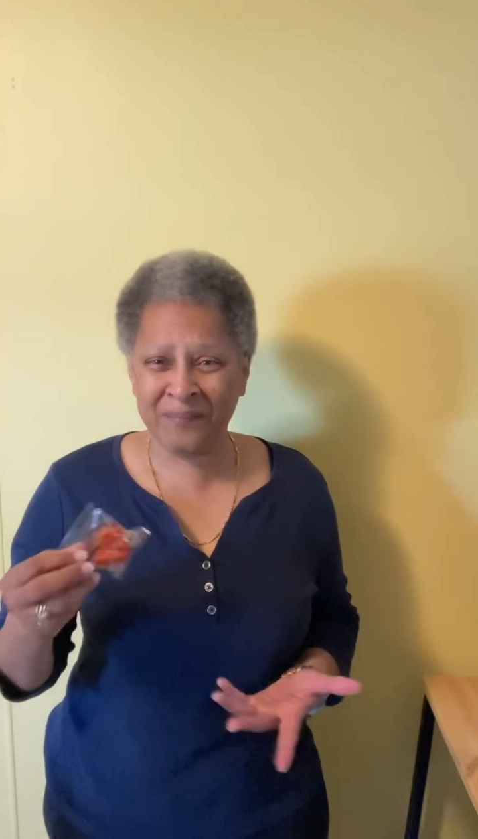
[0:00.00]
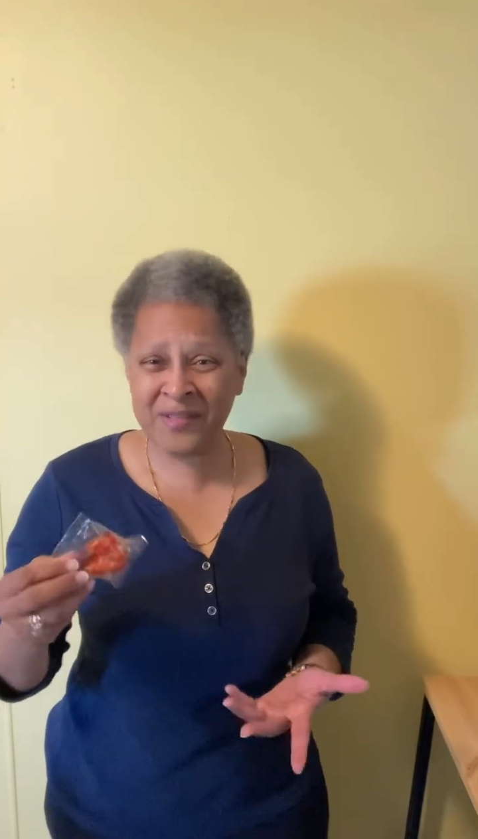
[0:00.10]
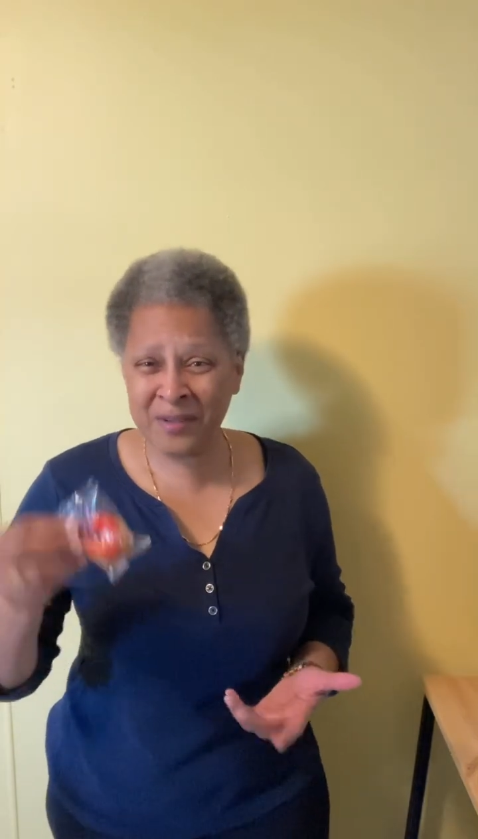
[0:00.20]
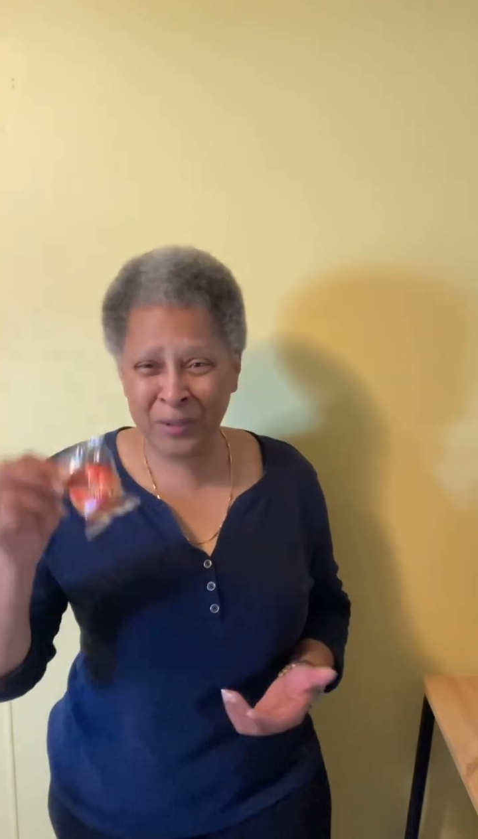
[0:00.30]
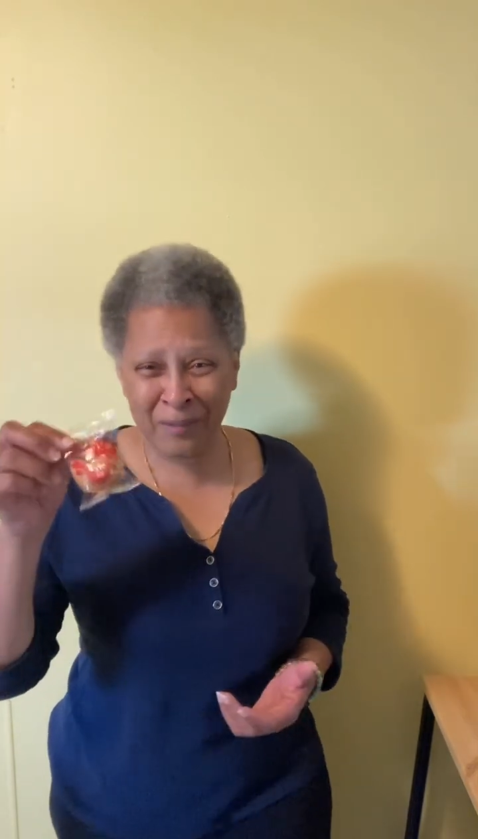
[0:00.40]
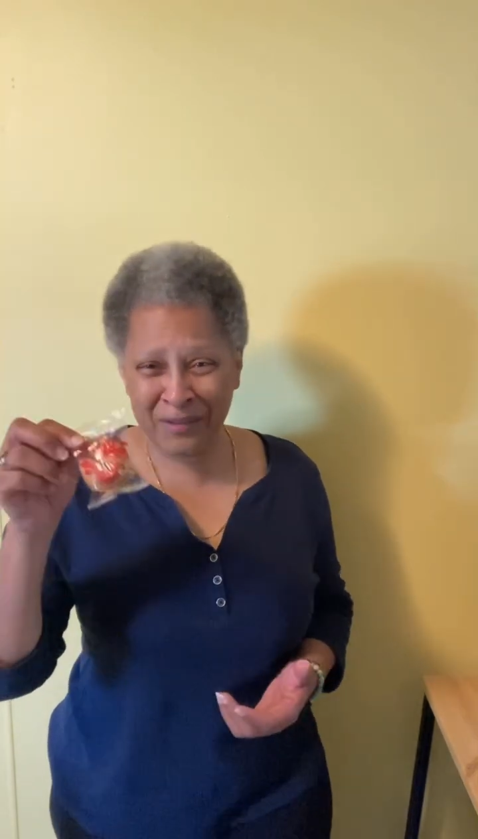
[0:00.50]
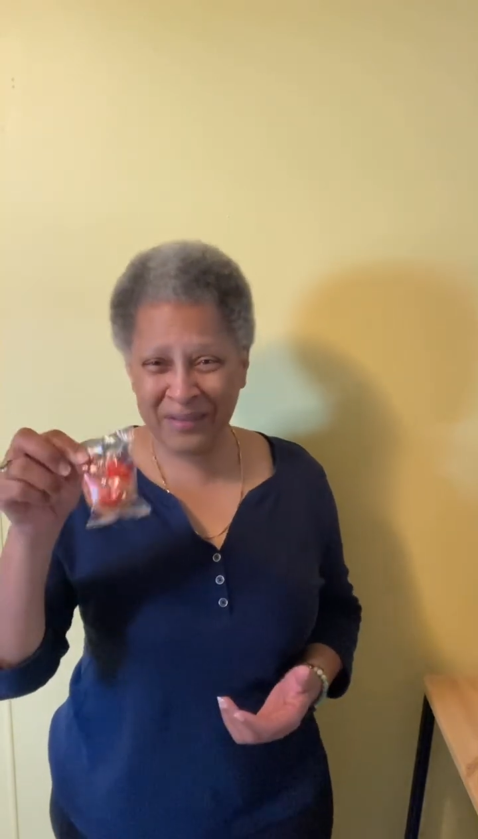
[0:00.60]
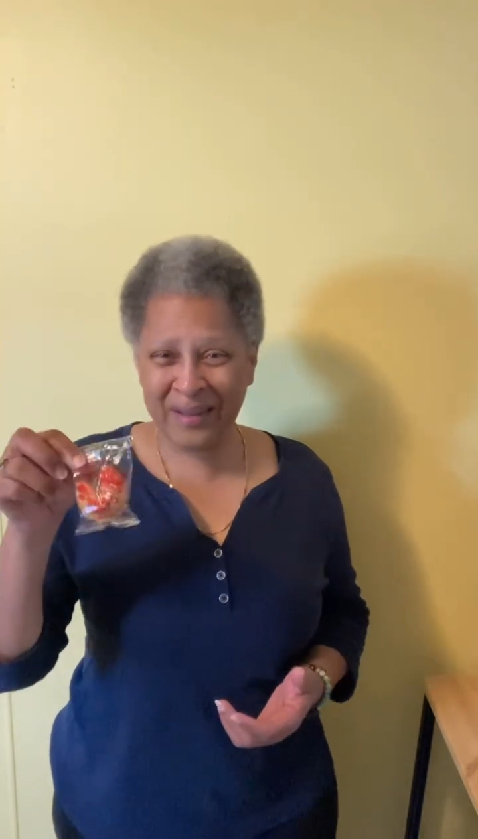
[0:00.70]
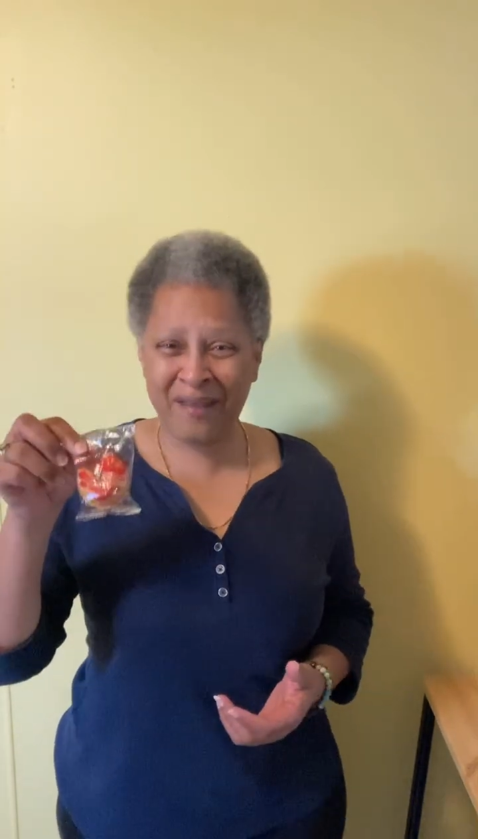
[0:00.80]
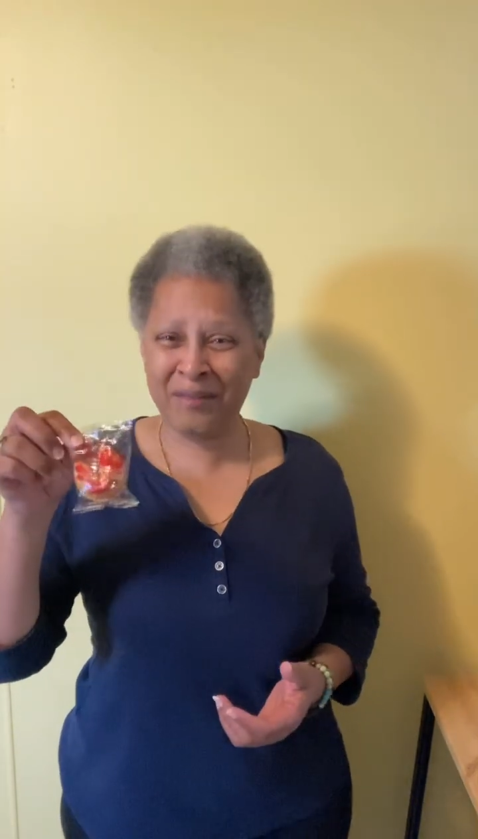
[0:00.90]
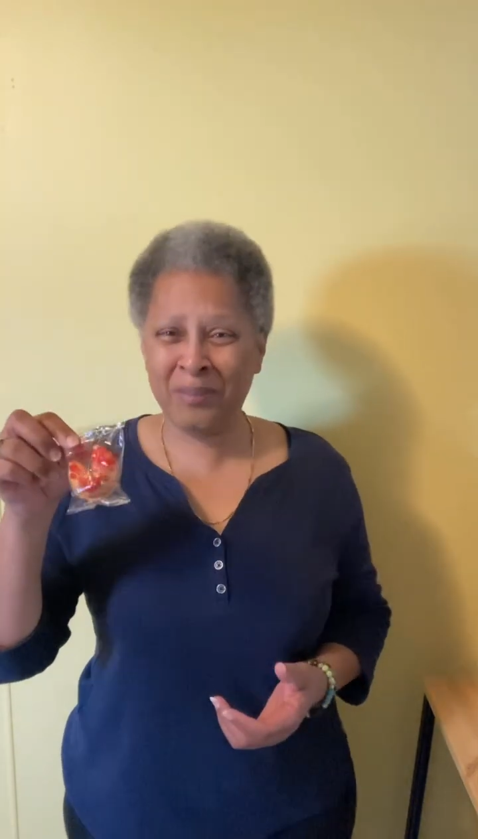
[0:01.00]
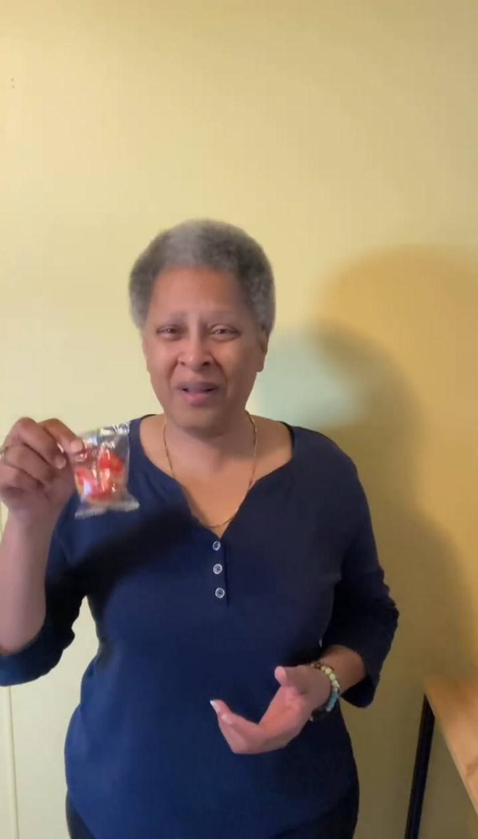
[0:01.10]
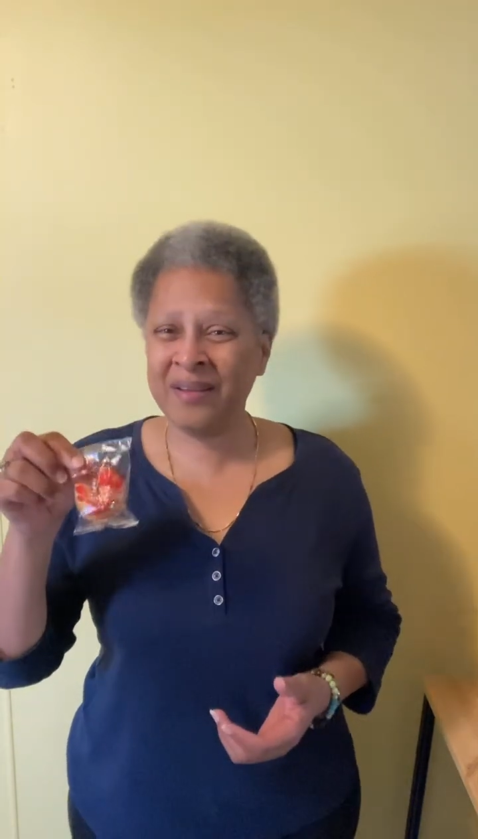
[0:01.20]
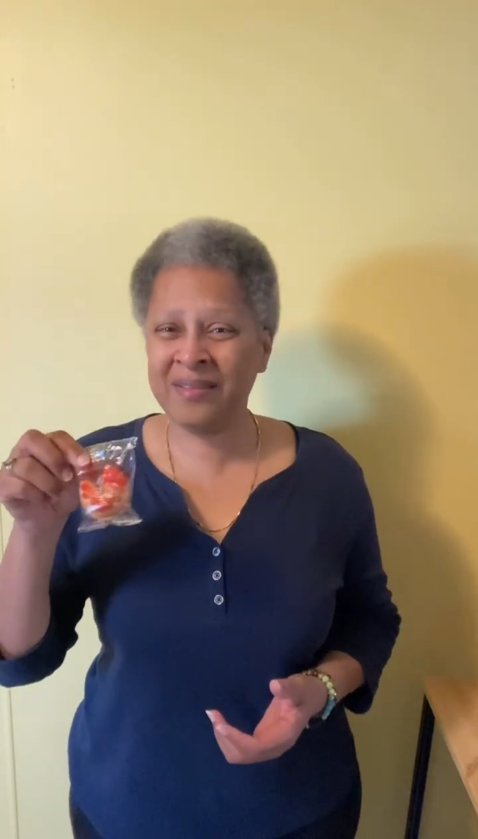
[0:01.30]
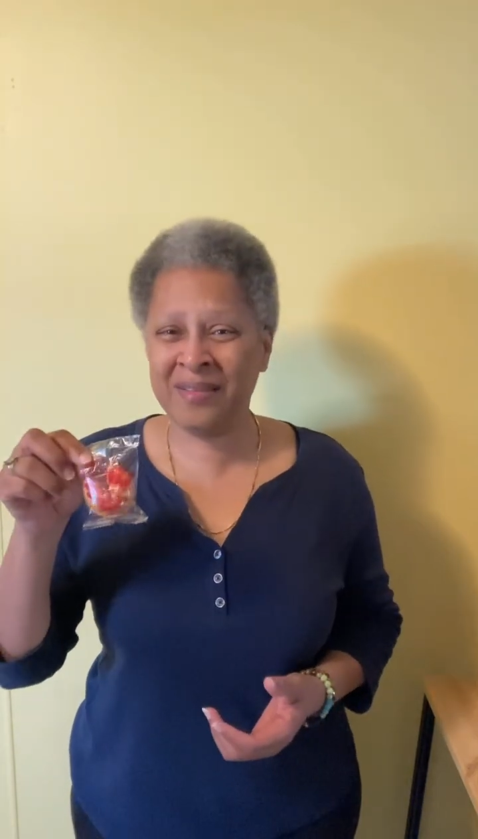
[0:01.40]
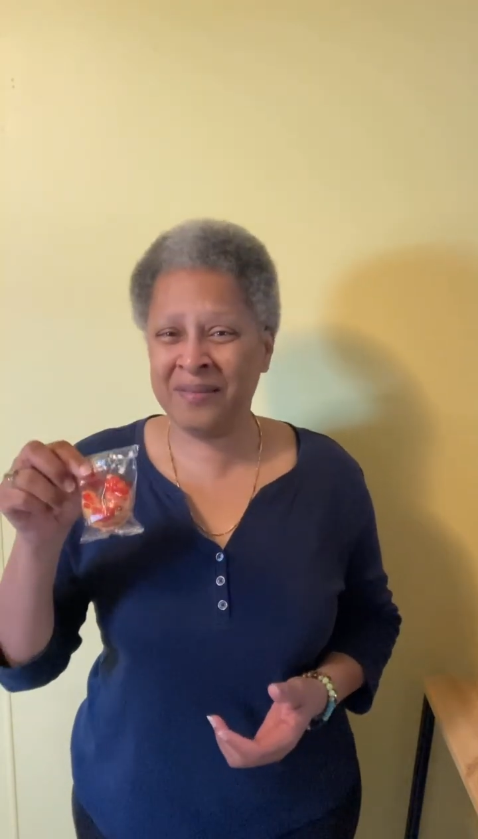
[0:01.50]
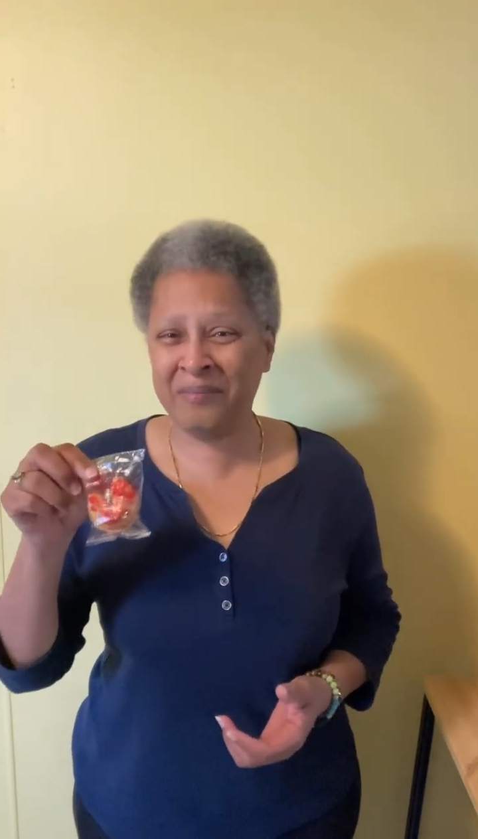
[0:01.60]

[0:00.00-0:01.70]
she probably wouldn't have a block to